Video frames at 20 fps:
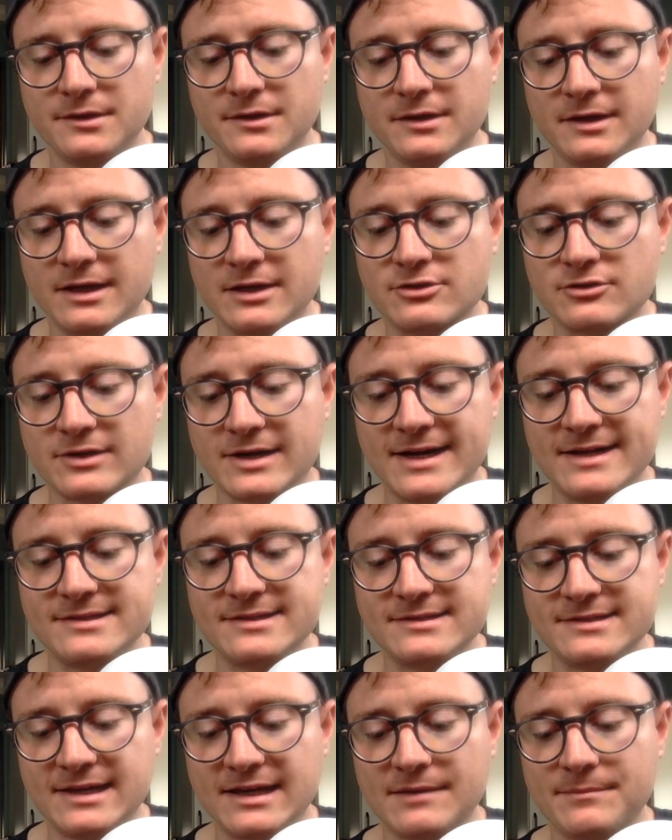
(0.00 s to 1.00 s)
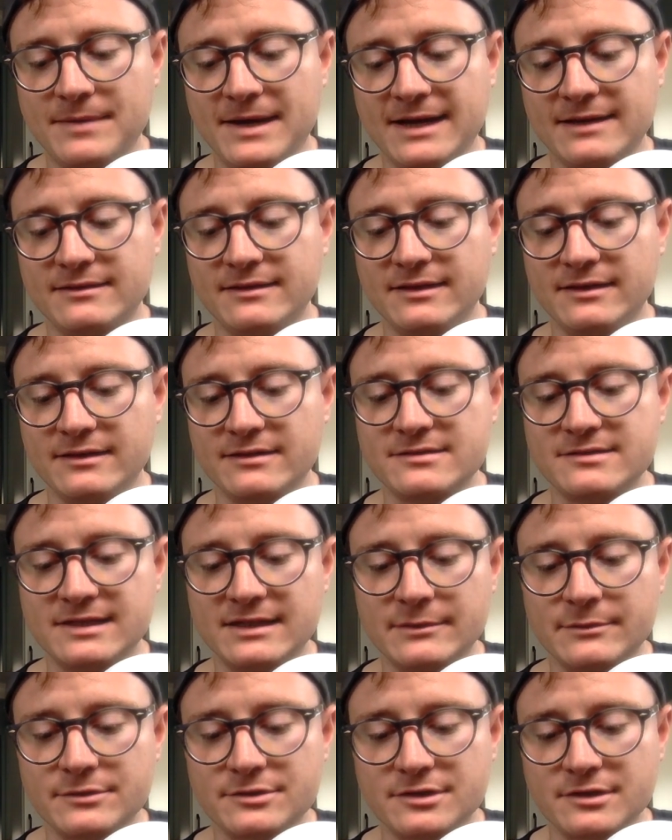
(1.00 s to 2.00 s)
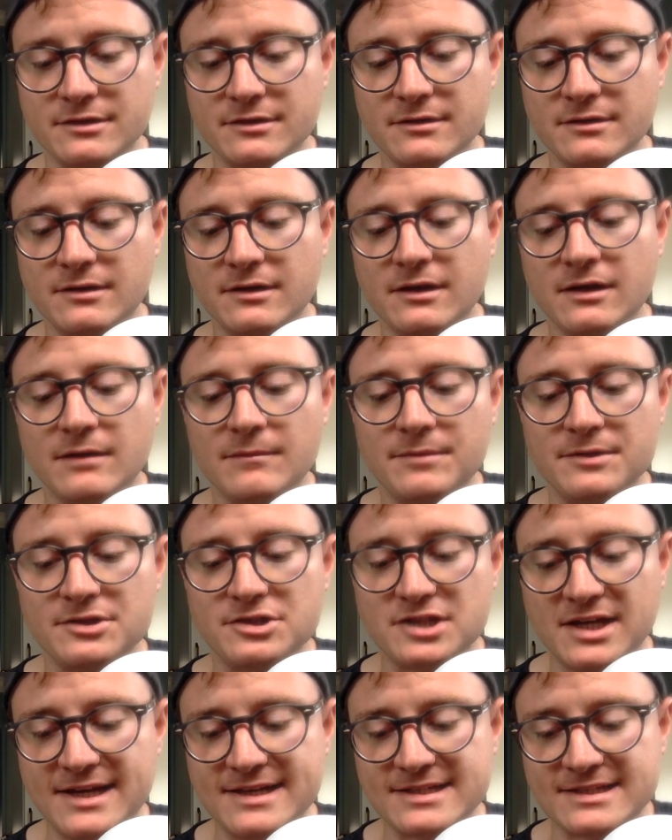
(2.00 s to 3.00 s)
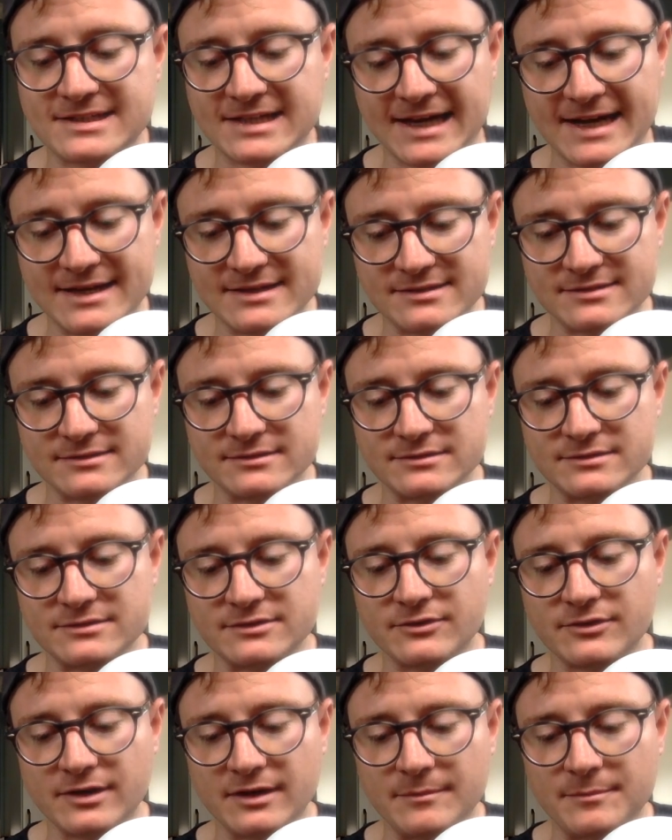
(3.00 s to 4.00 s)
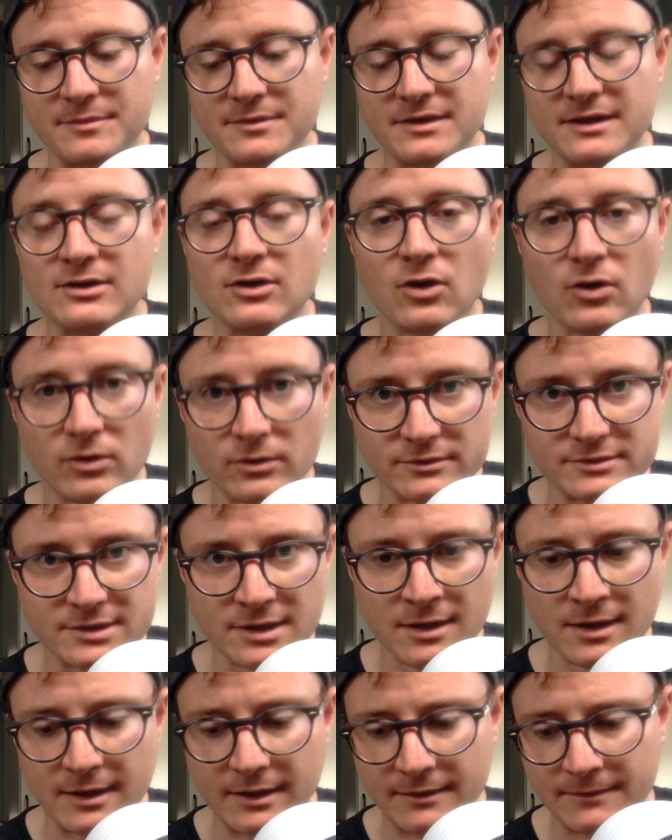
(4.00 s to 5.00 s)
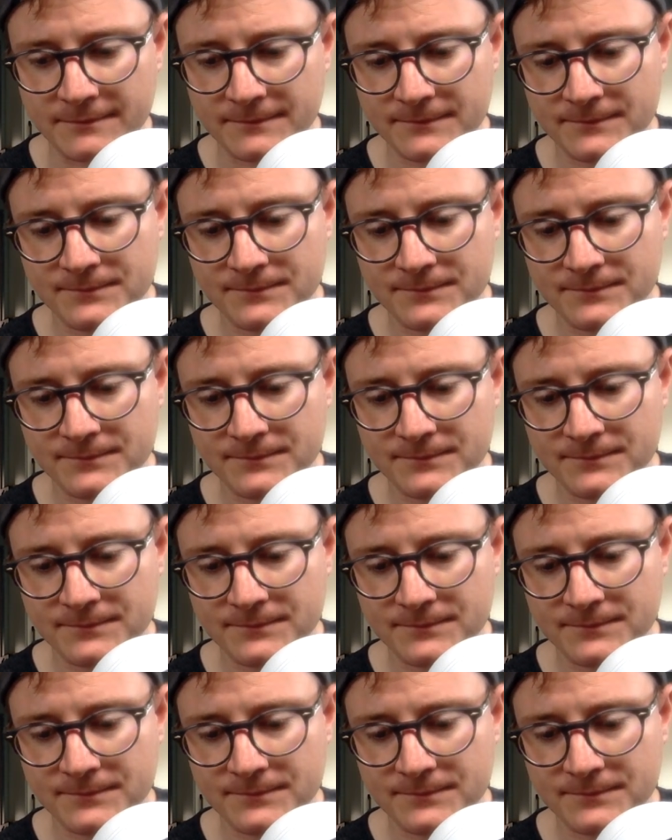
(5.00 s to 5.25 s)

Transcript: He tries to take back the extinguisher, but Chase tightens his grip and holds on.